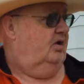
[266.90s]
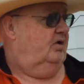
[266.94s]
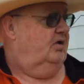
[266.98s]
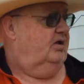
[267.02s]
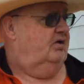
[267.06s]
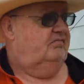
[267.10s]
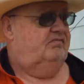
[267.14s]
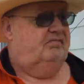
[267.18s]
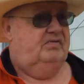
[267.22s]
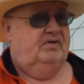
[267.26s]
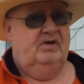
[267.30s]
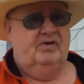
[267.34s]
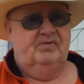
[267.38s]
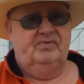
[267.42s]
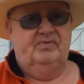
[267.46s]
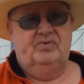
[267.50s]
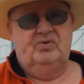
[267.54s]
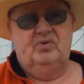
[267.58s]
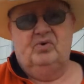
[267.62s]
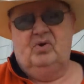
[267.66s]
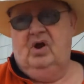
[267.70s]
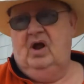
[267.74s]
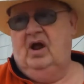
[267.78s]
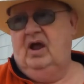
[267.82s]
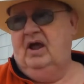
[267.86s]
It feels
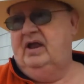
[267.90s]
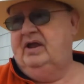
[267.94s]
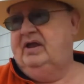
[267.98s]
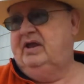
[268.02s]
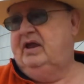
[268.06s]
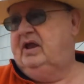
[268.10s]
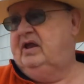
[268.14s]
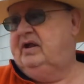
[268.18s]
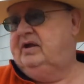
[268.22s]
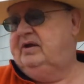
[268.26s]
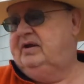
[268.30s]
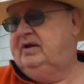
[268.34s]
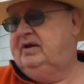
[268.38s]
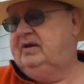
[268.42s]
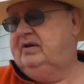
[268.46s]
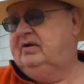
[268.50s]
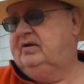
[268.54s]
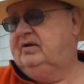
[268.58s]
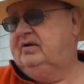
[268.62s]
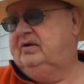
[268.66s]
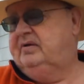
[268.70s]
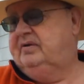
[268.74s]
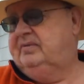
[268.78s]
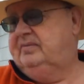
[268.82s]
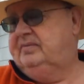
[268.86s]
dry out
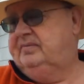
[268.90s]
here.